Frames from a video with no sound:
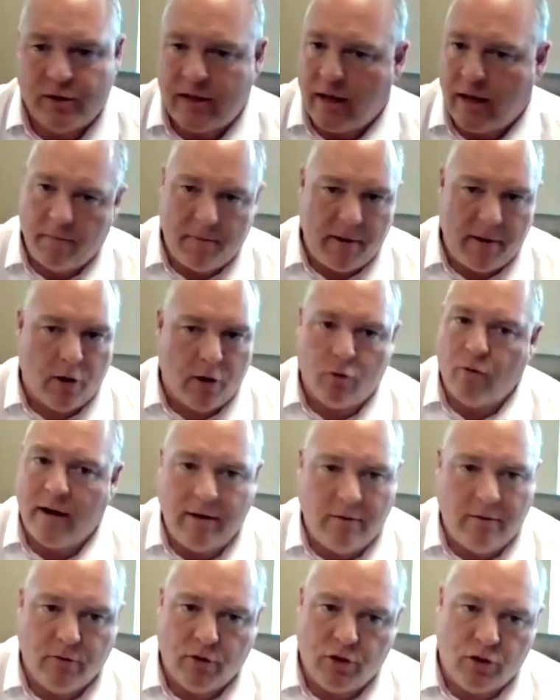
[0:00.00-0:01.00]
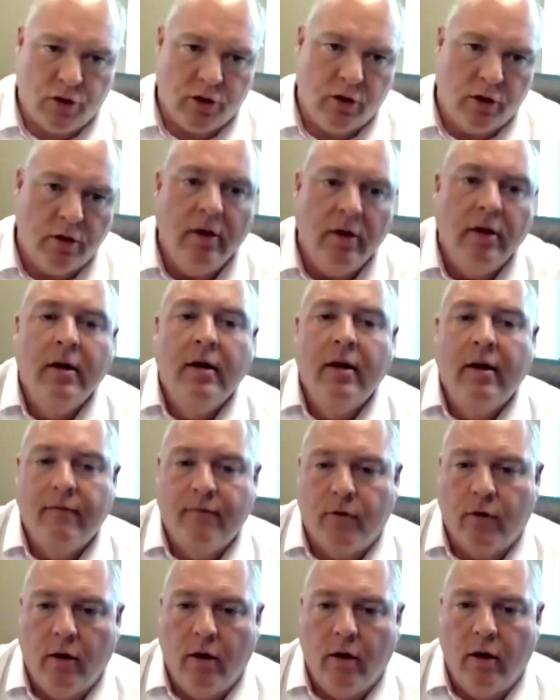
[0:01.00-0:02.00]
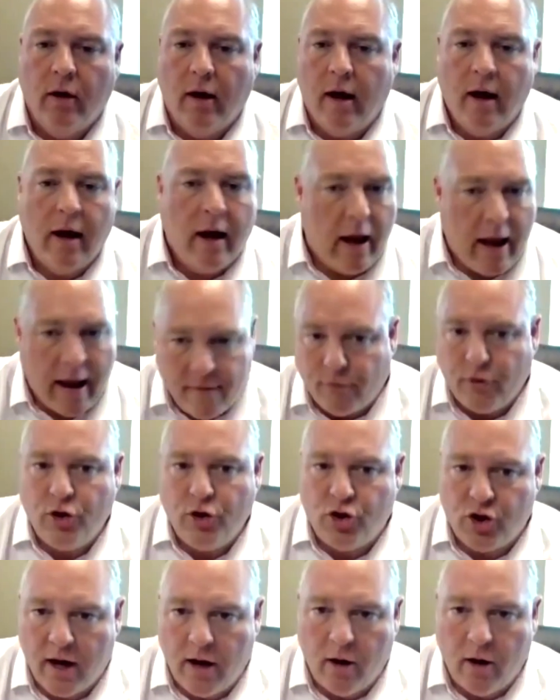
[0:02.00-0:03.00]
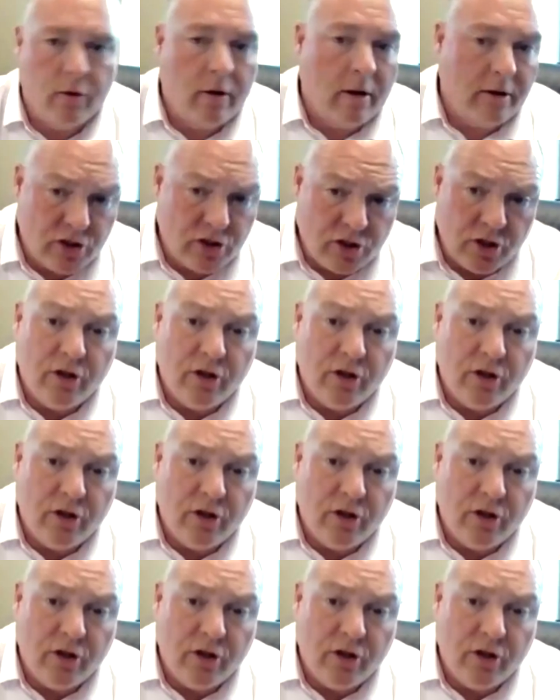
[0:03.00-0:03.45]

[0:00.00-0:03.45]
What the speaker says: because that would be a great return for every shareholder,